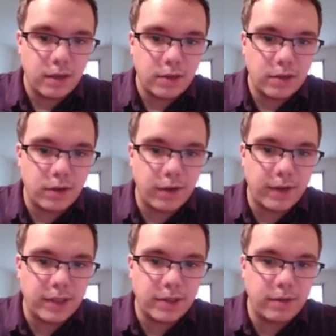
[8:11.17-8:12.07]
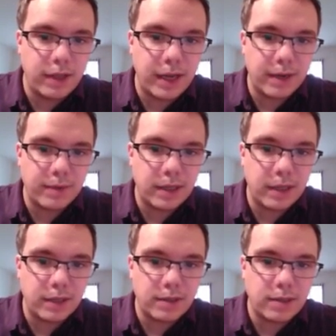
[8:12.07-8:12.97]
So if I do that, I'm going
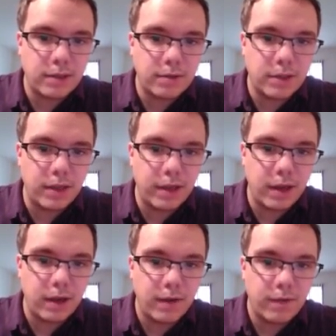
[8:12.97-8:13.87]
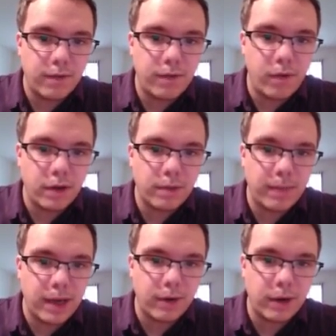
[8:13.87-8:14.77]
to get 2 to the 4th
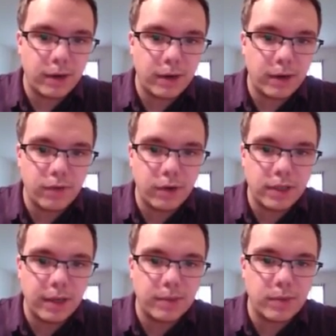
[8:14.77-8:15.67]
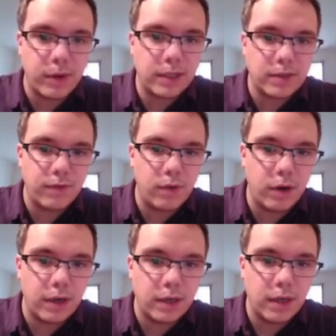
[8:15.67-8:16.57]
power, because 4 times 1 is
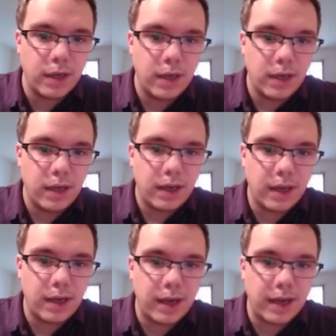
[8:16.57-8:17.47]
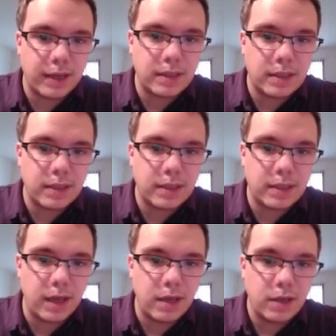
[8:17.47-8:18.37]
4, and x to
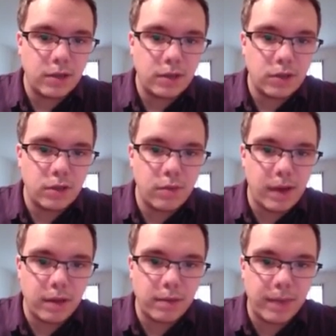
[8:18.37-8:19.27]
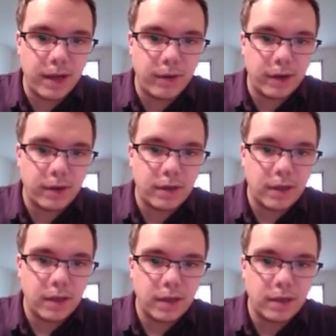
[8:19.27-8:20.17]
the 12th power,
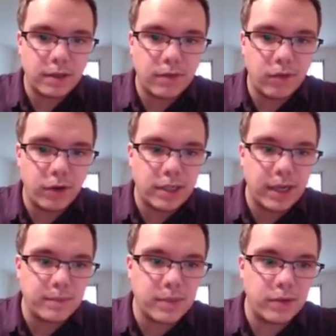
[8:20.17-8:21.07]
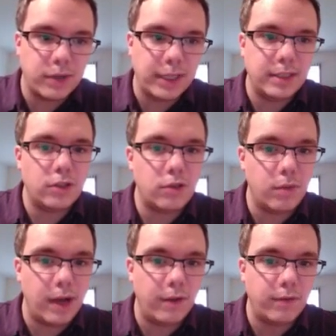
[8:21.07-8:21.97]
because 4 times 3 is
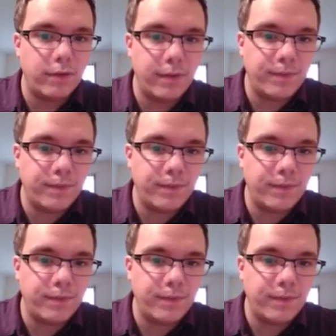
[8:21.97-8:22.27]
12.